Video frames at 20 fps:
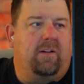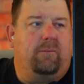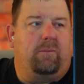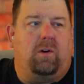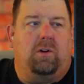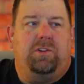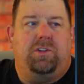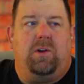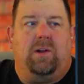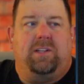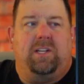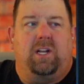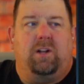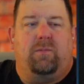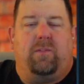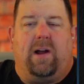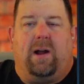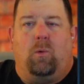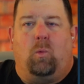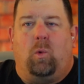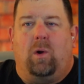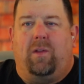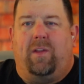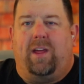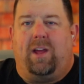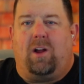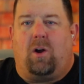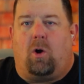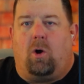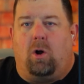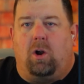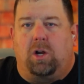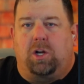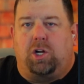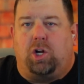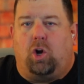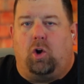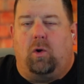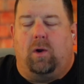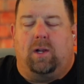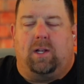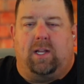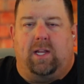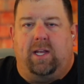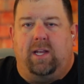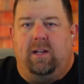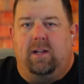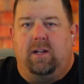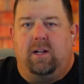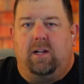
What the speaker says: First, you identify where they are currently.